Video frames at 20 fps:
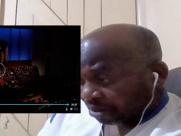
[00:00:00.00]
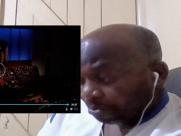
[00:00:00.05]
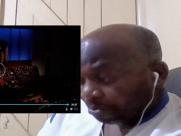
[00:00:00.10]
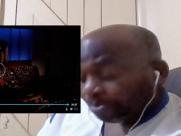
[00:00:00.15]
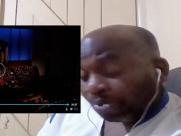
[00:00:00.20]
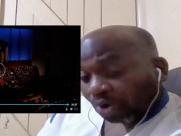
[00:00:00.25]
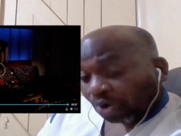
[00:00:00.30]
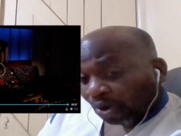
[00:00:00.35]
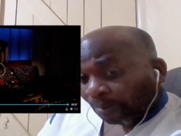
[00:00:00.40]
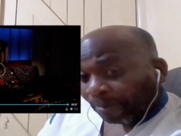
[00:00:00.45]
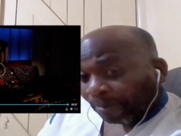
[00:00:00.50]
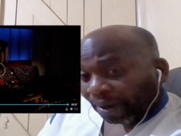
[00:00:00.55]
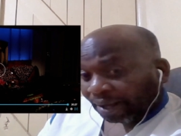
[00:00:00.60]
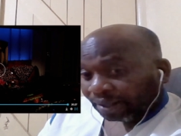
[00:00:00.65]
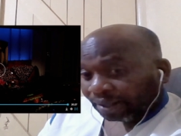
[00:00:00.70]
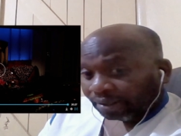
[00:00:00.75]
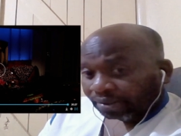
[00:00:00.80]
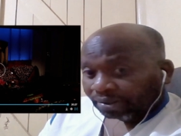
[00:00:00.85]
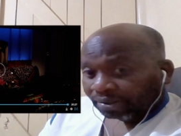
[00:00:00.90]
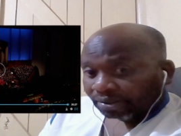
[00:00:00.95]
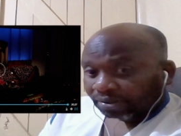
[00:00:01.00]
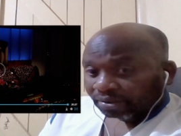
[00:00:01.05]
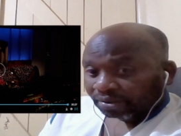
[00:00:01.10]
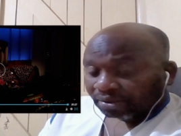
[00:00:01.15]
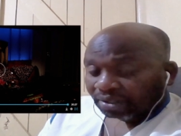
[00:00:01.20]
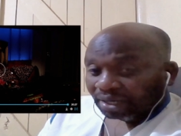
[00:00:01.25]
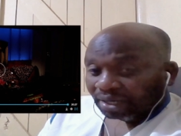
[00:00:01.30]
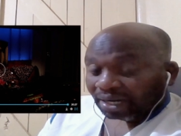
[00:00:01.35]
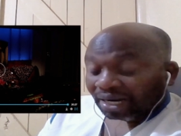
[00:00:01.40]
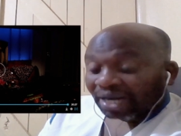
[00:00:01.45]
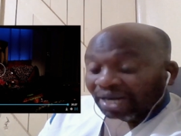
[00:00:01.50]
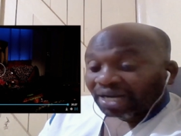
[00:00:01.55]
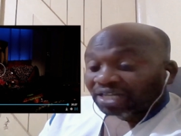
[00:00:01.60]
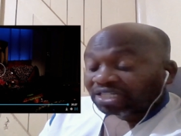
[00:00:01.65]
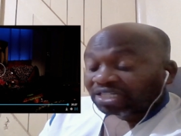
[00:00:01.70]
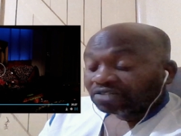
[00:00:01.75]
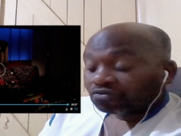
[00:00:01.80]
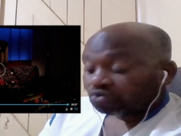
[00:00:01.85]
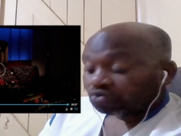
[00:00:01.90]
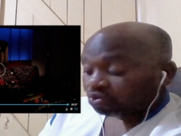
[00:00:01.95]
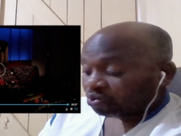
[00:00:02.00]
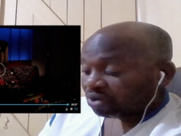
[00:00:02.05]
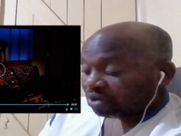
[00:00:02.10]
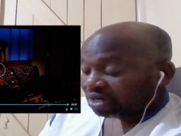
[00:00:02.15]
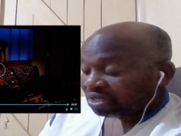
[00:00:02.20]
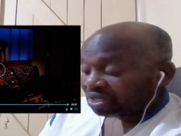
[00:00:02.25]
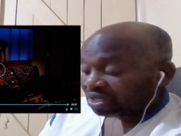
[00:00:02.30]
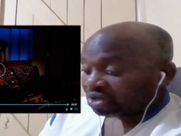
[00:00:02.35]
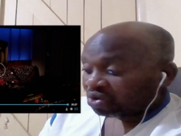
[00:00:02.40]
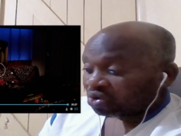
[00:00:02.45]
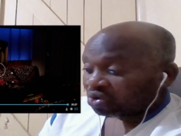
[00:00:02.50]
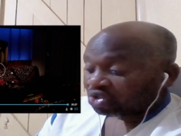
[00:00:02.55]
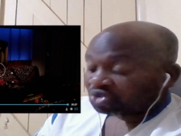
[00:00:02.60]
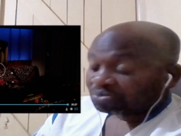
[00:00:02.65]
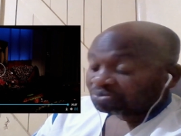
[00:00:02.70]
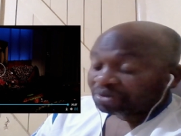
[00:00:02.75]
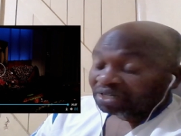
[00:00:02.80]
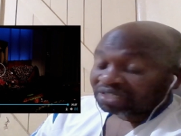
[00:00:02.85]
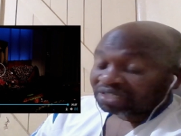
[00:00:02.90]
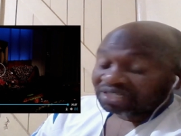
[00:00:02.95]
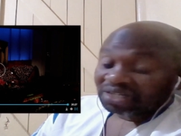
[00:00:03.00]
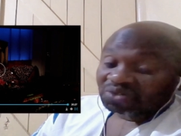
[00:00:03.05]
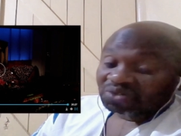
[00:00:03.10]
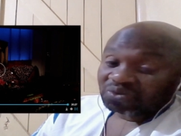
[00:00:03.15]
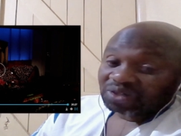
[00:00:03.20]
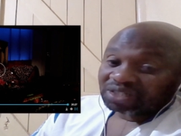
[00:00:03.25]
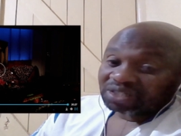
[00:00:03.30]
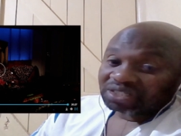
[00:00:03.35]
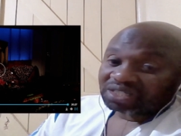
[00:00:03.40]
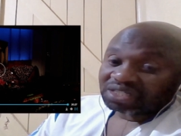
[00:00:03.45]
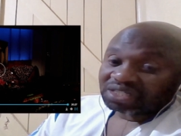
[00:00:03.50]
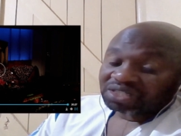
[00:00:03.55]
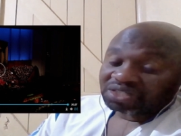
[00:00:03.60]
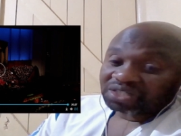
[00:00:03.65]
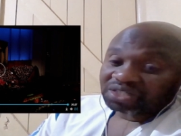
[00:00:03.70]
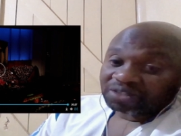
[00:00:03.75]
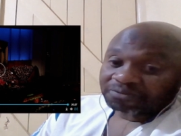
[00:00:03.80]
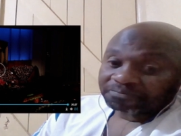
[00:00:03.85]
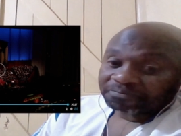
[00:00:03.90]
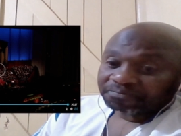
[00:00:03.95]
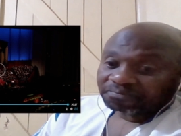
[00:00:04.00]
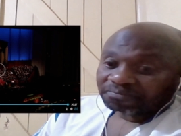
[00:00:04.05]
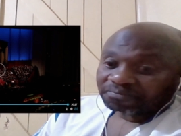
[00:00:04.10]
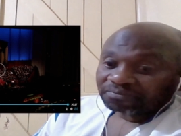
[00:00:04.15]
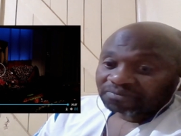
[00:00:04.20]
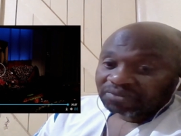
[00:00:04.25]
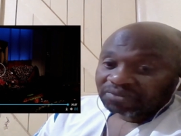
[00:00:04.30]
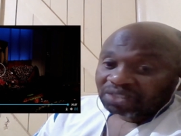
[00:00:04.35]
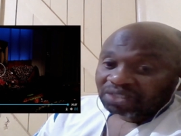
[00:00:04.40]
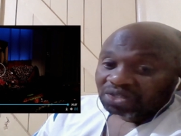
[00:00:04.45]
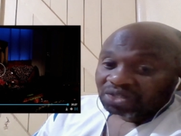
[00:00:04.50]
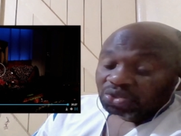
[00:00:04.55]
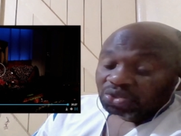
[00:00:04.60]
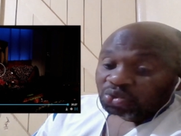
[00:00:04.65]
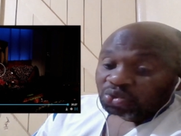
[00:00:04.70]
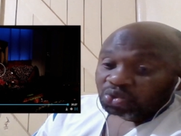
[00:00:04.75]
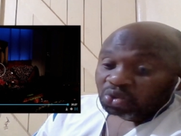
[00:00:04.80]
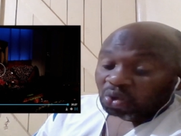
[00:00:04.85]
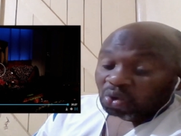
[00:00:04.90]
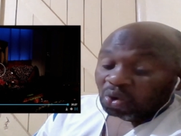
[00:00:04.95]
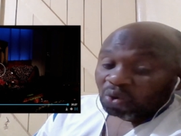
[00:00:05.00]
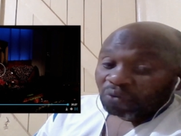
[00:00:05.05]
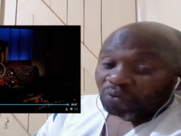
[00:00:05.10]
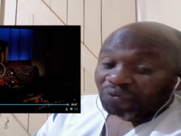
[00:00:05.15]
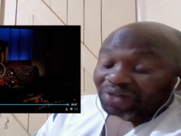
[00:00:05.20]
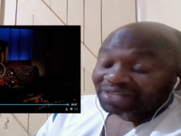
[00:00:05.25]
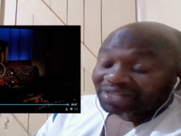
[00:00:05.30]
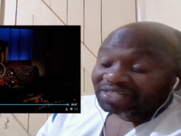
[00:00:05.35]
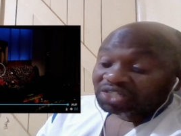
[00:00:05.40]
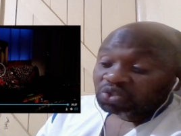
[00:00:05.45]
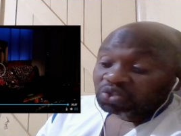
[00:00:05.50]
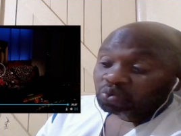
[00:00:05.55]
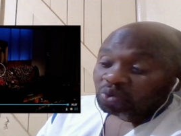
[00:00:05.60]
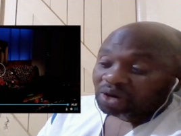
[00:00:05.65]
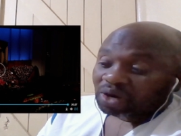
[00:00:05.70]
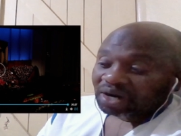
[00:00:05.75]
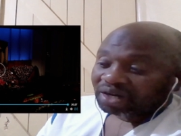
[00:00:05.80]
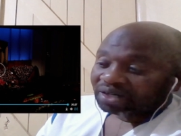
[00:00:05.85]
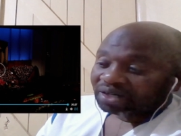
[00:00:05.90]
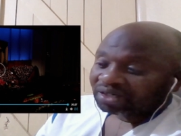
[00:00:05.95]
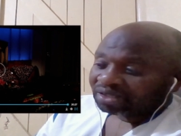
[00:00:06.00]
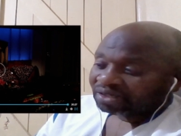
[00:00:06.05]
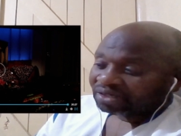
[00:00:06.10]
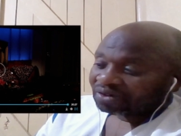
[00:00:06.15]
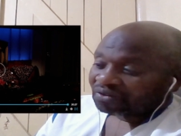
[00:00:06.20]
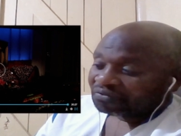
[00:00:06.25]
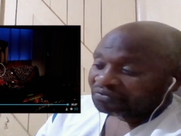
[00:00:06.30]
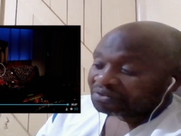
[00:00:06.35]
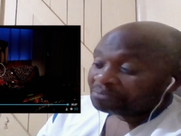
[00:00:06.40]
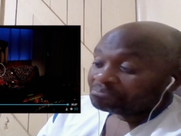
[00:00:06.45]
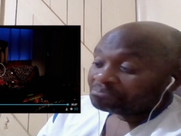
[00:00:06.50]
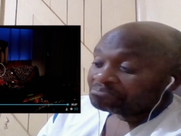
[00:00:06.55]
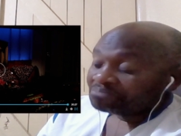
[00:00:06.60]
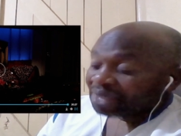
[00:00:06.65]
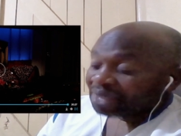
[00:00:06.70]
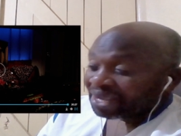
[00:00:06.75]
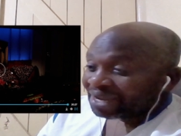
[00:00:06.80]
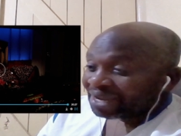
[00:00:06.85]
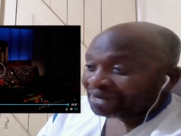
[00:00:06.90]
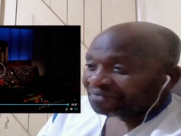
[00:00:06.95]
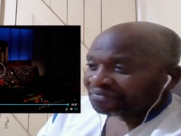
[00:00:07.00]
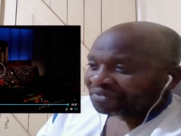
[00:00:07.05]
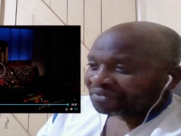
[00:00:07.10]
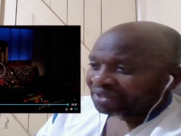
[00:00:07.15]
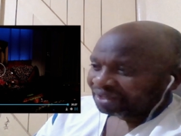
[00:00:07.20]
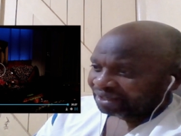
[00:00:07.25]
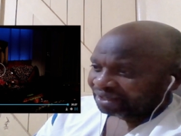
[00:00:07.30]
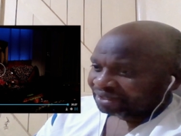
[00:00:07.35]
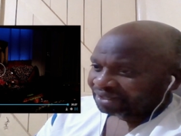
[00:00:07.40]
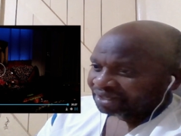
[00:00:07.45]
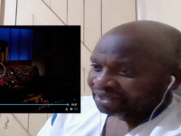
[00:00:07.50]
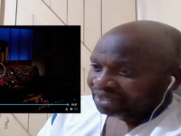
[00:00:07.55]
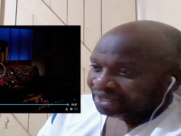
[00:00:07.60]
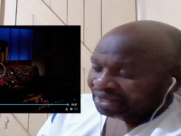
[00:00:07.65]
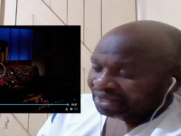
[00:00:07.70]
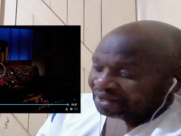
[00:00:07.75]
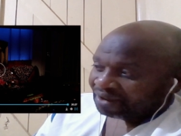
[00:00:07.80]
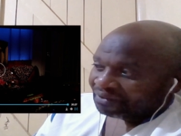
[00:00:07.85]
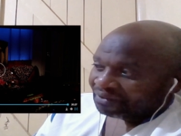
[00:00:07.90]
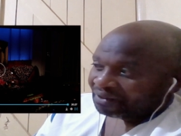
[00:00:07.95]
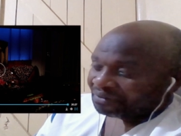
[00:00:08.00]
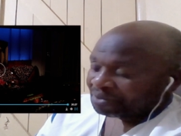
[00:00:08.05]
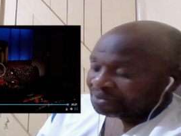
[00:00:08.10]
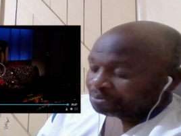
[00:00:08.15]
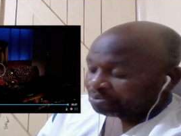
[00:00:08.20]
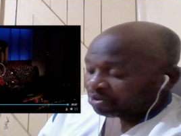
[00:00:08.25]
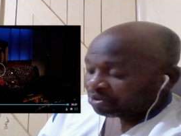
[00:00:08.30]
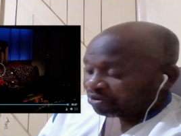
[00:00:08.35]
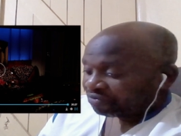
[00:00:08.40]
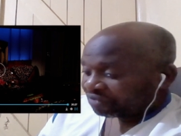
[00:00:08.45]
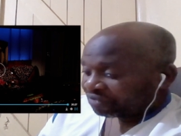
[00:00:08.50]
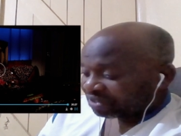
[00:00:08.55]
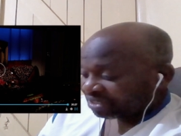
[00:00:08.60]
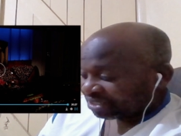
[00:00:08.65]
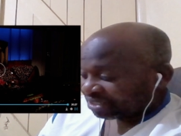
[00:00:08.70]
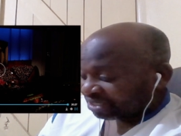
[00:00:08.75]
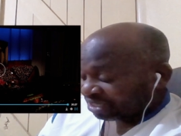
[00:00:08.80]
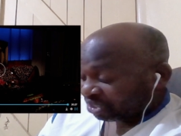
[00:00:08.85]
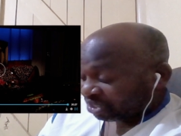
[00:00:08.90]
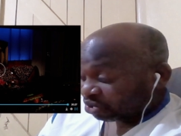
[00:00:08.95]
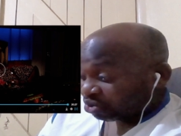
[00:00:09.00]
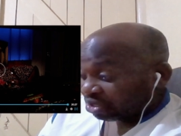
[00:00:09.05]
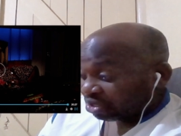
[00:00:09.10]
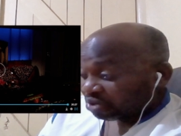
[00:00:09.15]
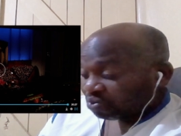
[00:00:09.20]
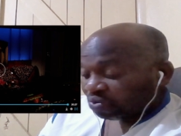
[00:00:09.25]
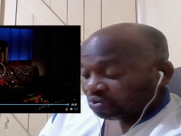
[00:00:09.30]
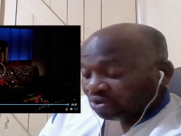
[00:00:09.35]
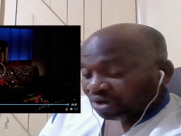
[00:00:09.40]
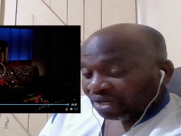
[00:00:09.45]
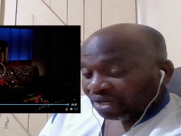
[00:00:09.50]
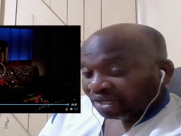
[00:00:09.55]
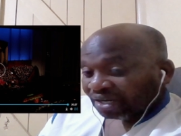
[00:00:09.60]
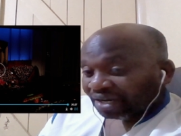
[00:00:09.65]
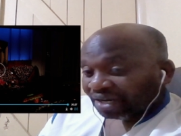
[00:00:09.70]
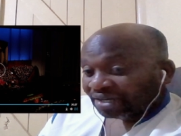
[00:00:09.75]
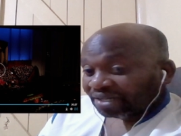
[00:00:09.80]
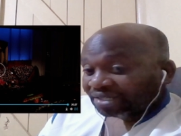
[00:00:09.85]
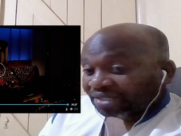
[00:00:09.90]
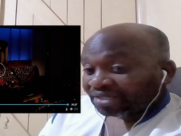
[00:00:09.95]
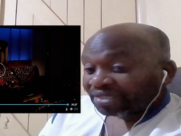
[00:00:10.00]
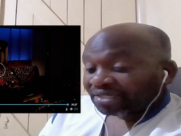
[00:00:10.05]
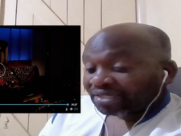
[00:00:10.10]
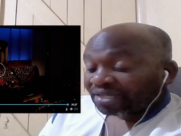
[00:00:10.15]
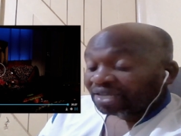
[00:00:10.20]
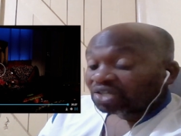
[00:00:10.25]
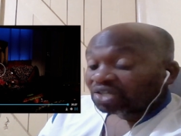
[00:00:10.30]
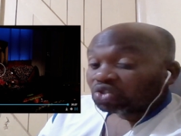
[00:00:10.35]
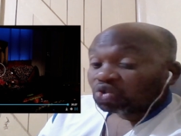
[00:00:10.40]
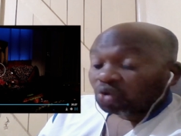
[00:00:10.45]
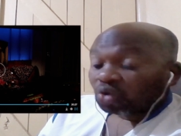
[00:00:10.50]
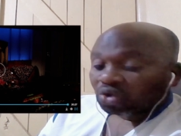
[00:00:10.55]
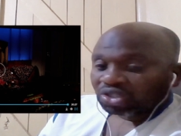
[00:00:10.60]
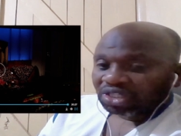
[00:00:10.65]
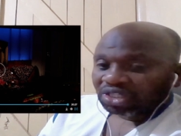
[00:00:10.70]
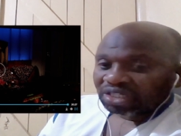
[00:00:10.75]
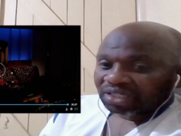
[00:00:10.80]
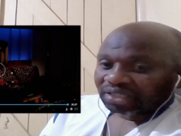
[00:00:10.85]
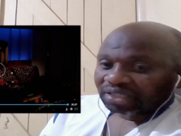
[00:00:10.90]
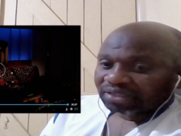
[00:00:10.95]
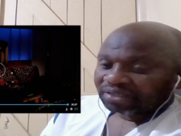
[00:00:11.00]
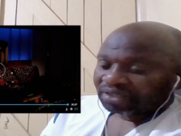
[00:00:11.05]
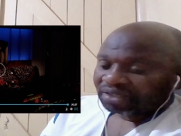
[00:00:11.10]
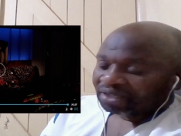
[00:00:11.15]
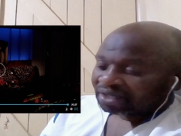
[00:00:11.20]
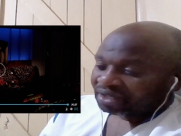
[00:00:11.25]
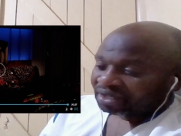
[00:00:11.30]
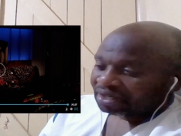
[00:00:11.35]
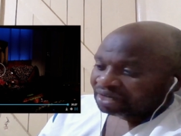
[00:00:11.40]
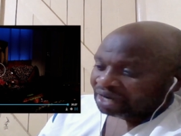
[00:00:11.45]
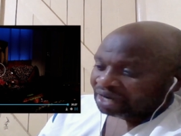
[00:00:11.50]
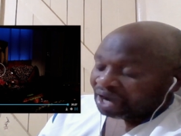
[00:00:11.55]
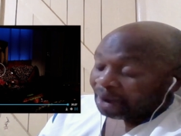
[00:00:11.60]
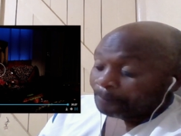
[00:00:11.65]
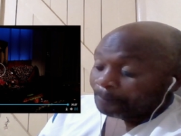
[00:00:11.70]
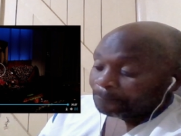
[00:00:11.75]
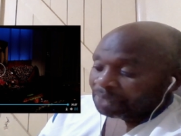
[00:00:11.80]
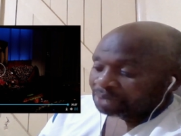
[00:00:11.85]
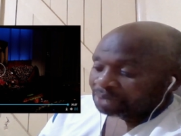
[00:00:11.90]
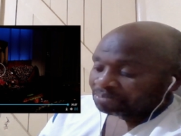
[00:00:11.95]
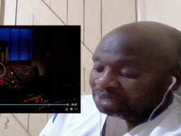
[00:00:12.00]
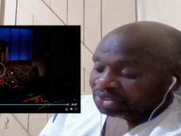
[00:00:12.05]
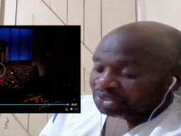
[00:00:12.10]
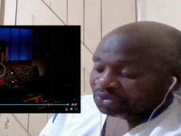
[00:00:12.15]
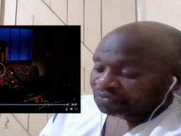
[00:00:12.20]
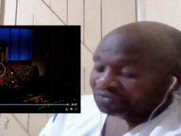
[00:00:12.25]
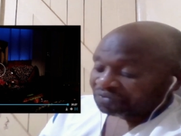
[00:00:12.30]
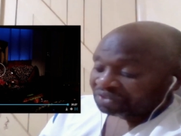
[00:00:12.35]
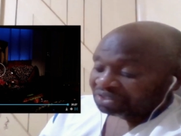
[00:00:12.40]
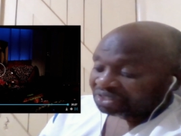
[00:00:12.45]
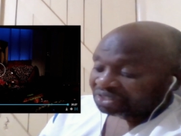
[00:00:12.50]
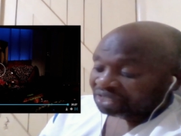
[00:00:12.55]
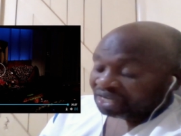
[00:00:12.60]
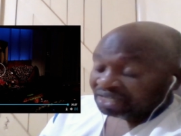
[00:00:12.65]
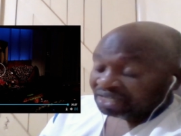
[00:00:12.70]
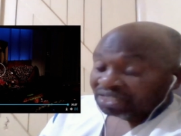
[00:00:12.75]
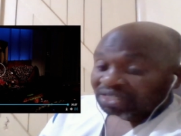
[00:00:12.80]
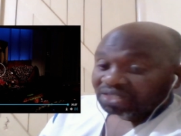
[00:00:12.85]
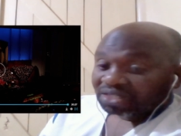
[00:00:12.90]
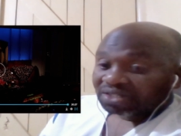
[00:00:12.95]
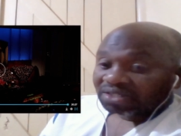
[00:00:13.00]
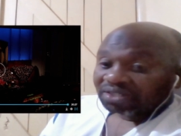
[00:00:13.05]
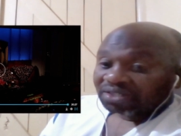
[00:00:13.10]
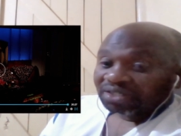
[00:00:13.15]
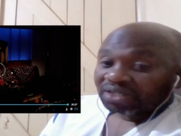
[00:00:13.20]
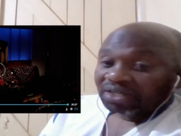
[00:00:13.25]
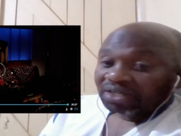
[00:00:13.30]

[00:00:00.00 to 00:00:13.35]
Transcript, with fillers: proper relative to what the gospel is actually teaching. So that is one of the main thing that the prophet is actually warning and is exhorting uh, members of the church